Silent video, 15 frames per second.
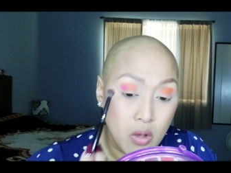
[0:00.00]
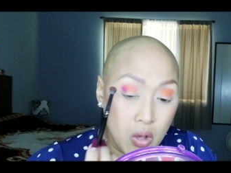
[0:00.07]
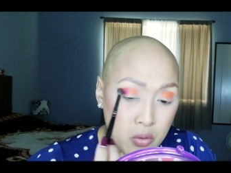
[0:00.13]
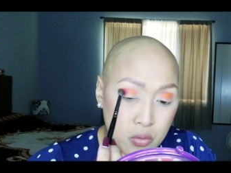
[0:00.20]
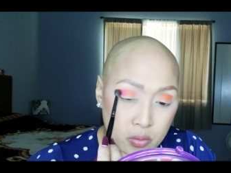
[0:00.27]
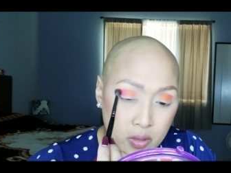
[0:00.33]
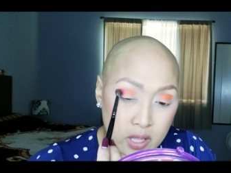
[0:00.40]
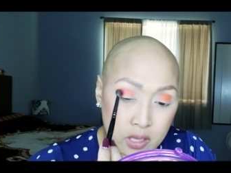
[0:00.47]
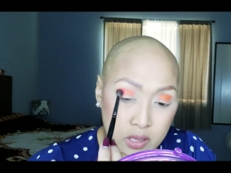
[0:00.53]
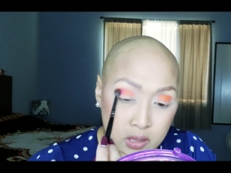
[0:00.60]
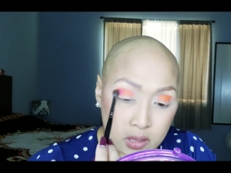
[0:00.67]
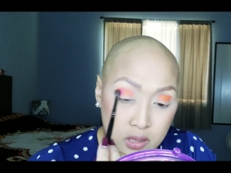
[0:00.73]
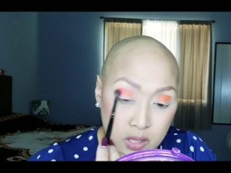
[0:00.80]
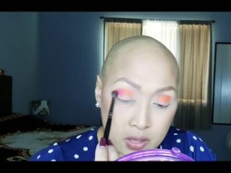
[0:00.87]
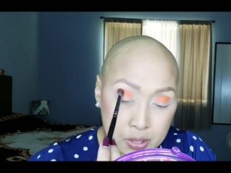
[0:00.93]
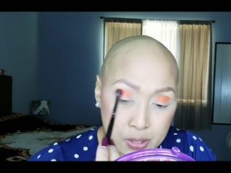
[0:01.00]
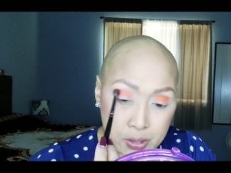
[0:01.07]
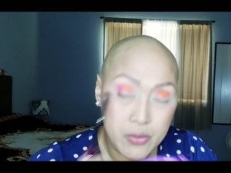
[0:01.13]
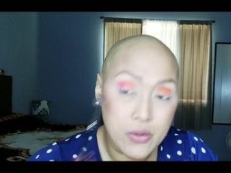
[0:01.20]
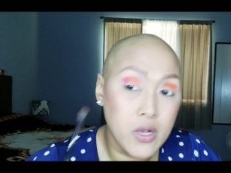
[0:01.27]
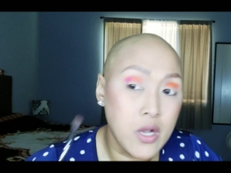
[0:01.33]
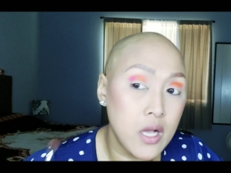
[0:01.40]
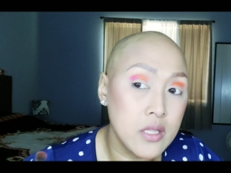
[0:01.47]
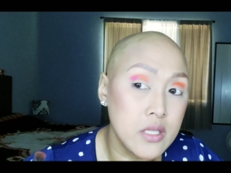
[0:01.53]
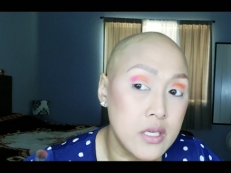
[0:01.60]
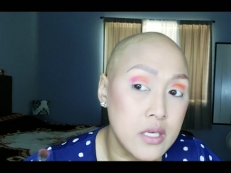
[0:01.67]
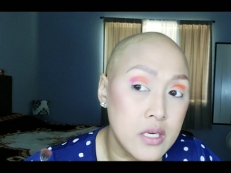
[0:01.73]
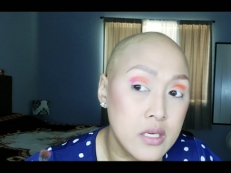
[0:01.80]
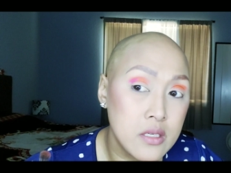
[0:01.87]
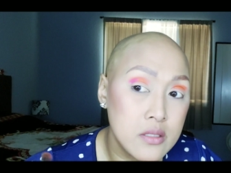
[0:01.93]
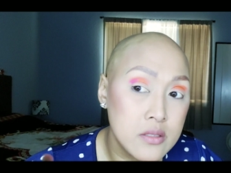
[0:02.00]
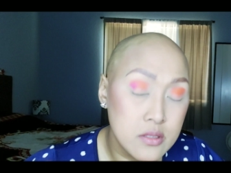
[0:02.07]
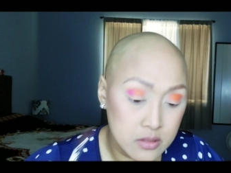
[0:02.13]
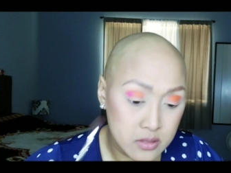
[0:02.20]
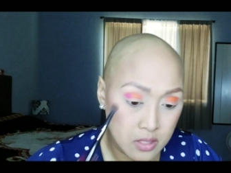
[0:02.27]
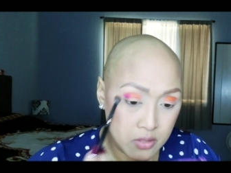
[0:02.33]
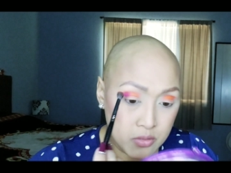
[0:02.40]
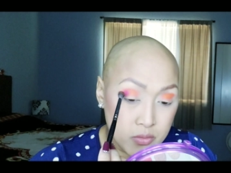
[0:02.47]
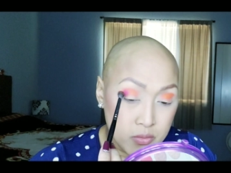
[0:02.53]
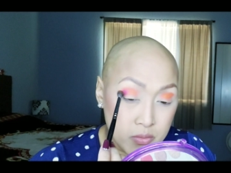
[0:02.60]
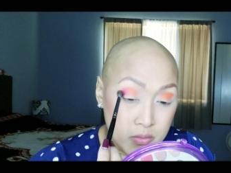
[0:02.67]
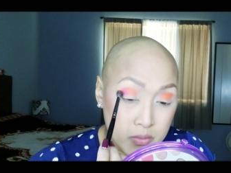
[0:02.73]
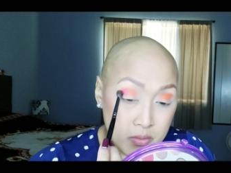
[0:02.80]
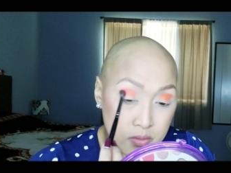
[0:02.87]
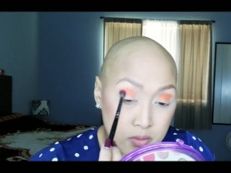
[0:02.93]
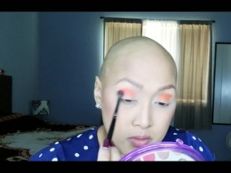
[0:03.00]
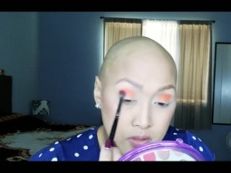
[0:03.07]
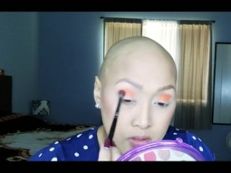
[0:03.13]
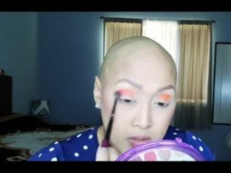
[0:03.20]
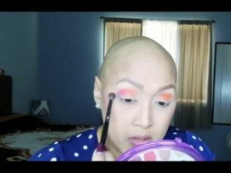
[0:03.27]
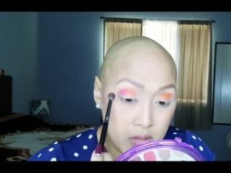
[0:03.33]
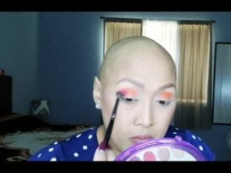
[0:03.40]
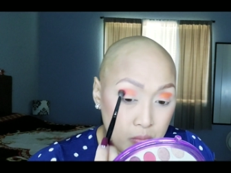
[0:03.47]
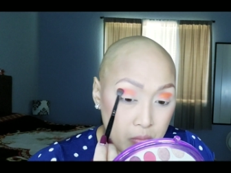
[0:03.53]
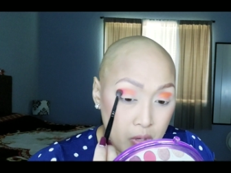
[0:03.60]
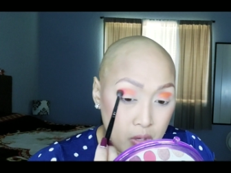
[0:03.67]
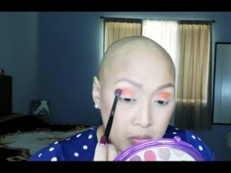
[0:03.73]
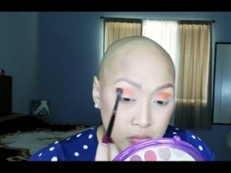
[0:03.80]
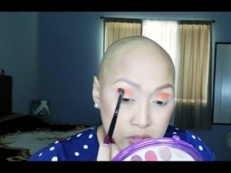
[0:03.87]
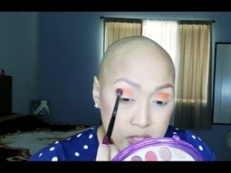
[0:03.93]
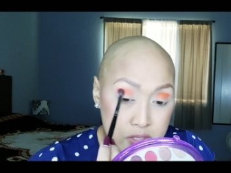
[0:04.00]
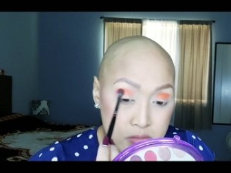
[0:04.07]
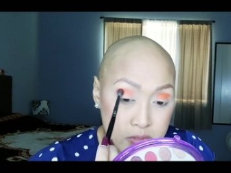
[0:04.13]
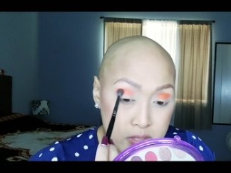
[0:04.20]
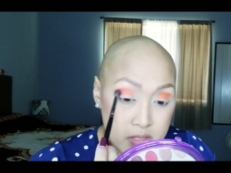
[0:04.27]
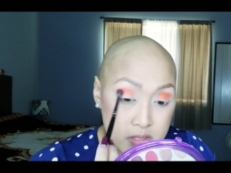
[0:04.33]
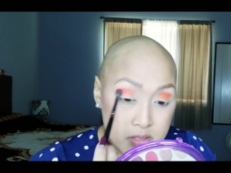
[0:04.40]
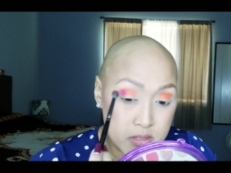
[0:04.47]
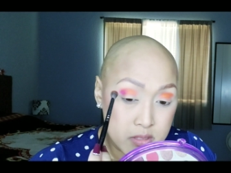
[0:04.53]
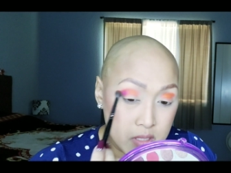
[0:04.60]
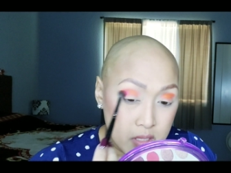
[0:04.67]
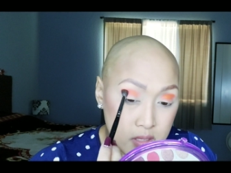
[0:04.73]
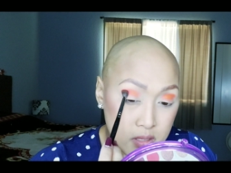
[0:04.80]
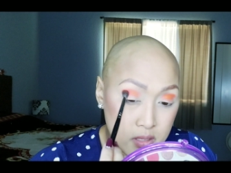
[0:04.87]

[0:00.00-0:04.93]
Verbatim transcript: oh hello color oh whoa this one is